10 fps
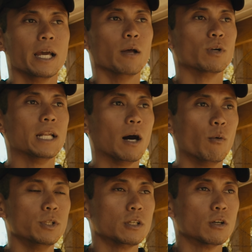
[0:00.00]
And now
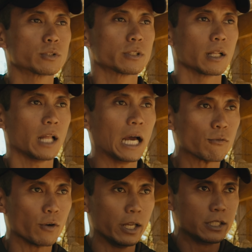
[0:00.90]
when you go to the
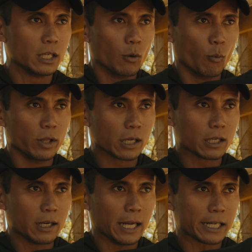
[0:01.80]
live range, when the
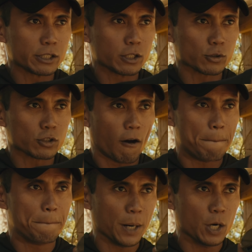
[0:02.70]
gun actually goes off,
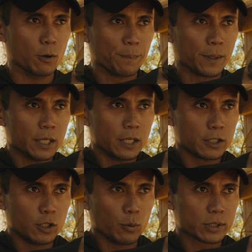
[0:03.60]
boom,
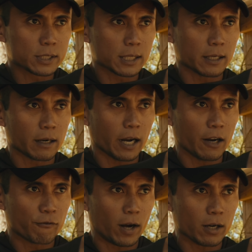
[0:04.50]
you will sit there
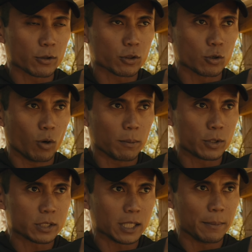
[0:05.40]
and follow through one
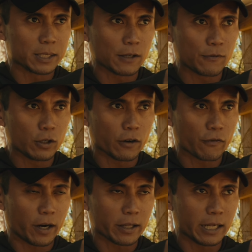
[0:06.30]
more time as if you're going to
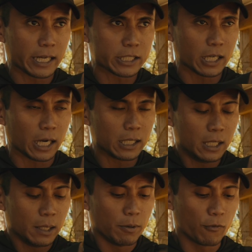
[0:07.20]
fire that next shot
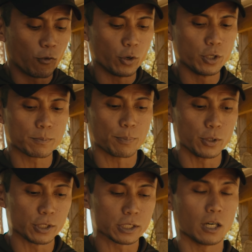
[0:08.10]
before you put
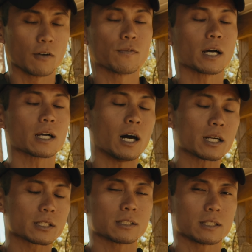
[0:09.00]
yourself a
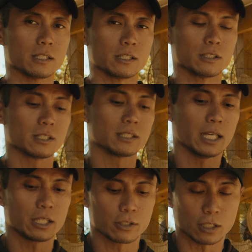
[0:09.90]
conscious decision to
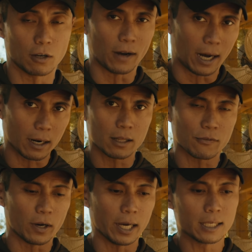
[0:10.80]
take yourself out of the
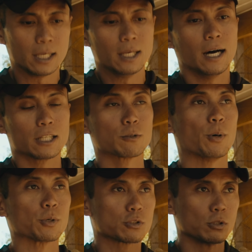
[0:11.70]
fight, as
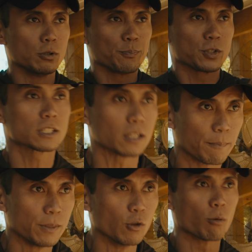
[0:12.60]
opposed to just a
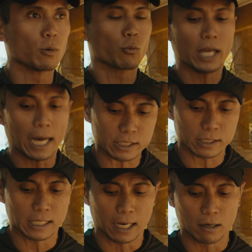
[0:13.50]
normal
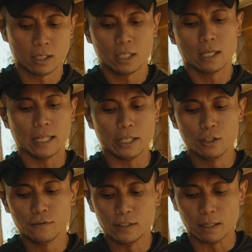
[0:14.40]
reaction now that
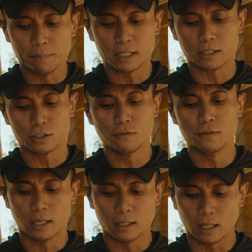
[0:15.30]
you've done because you've
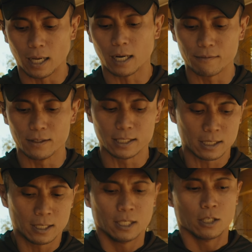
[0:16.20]
done a lot of this
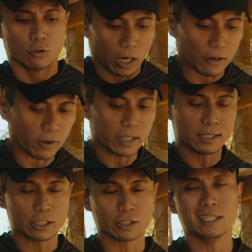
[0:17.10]
dry fire
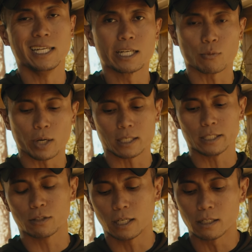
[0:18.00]
session incorrectly.
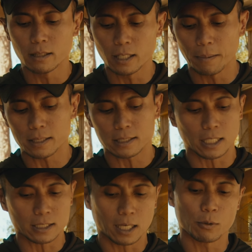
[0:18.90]
So the good thing about the
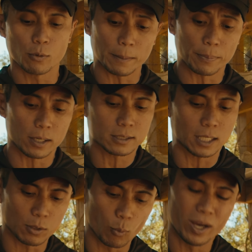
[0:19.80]
shot timer with the pause
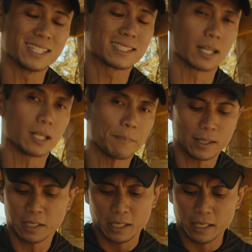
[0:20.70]
time, the way it's set up,
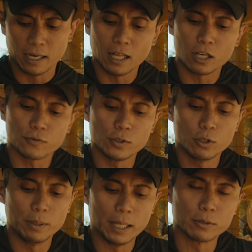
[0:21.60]
it allows for you
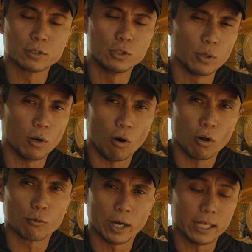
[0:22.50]
to be able to do it
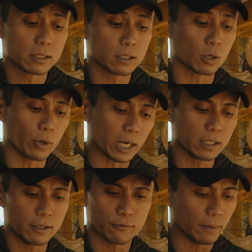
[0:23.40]
all right
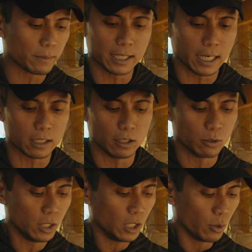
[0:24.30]
correctly from the
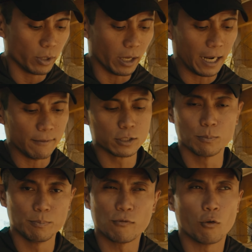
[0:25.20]
get-go without having to,
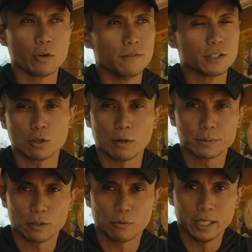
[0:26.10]
before you even show up
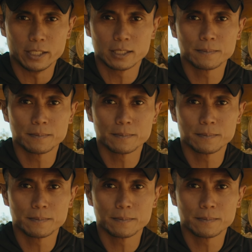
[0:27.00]
to the range.